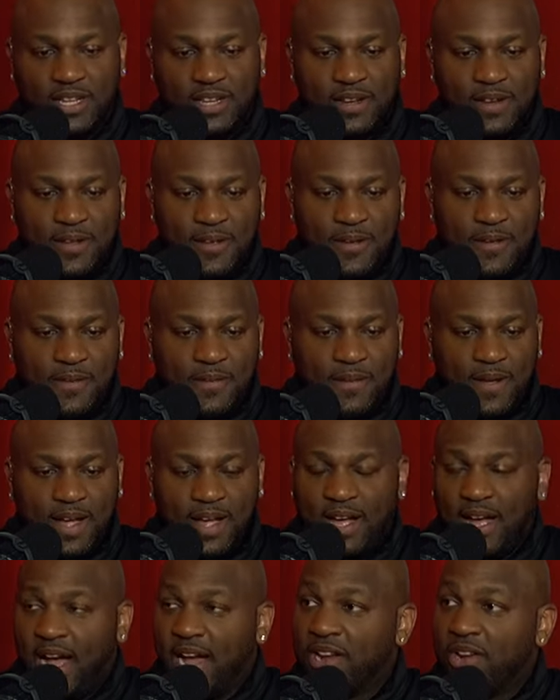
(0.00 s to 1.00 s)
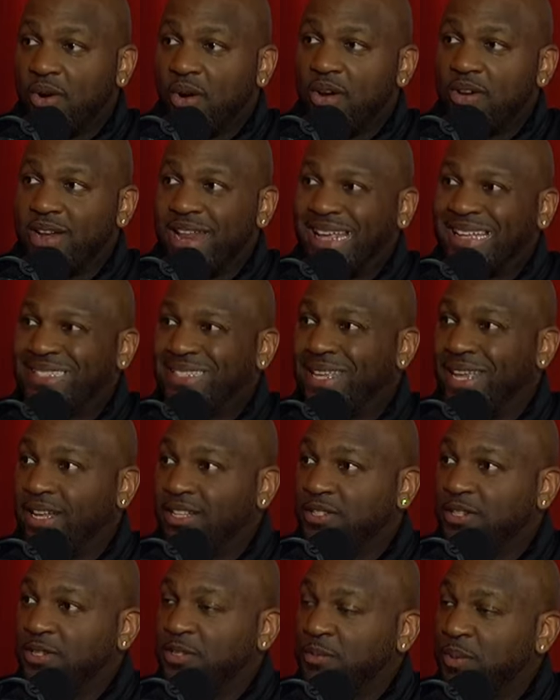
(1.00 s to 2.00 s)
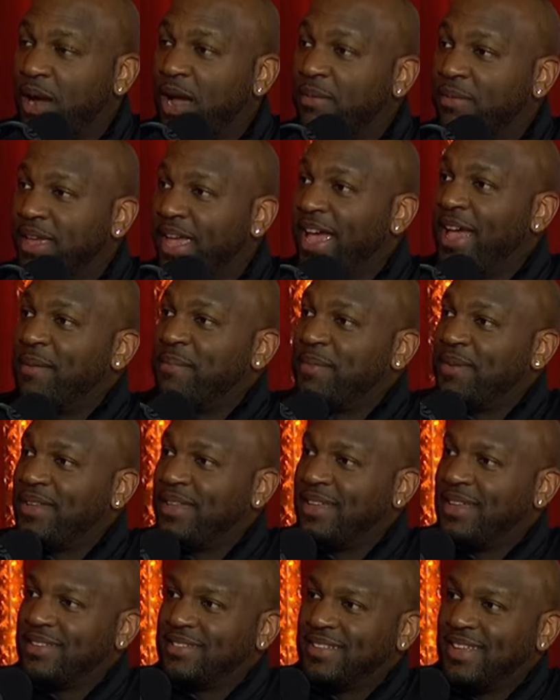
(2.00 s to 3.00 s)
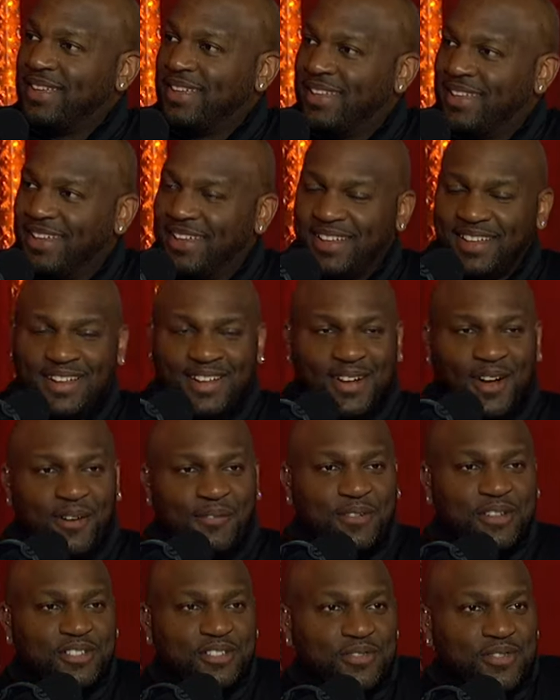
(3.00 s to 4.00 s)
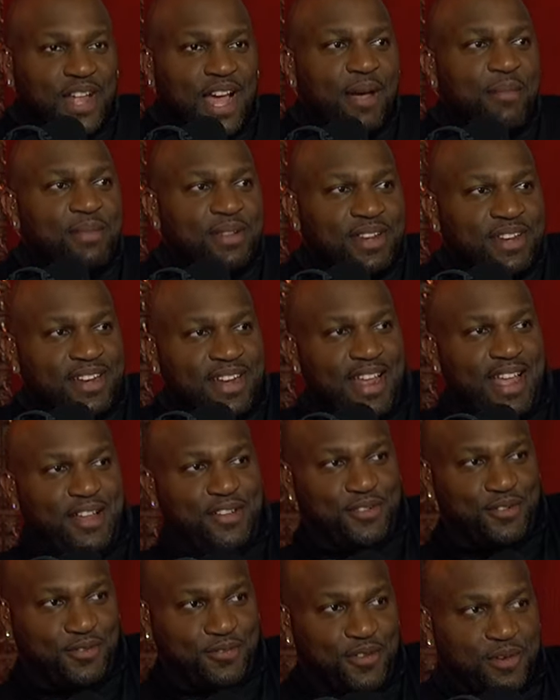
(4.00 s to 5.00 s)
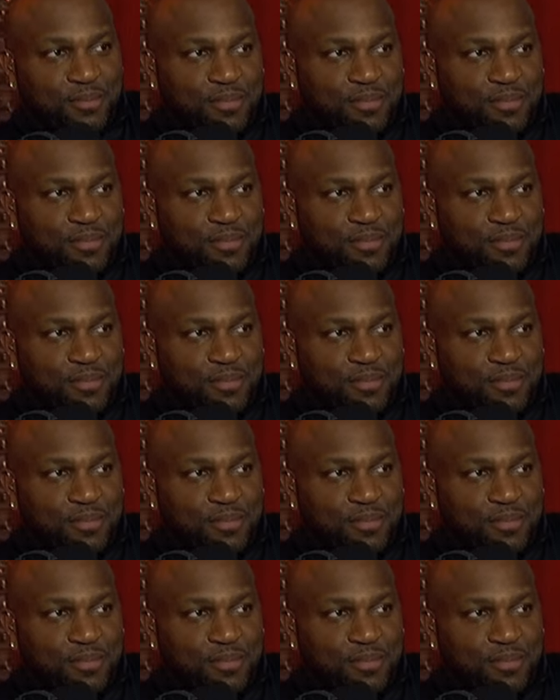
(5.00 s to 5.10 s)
And uh, I know our next guest is probably happy as a offensive lineman in the National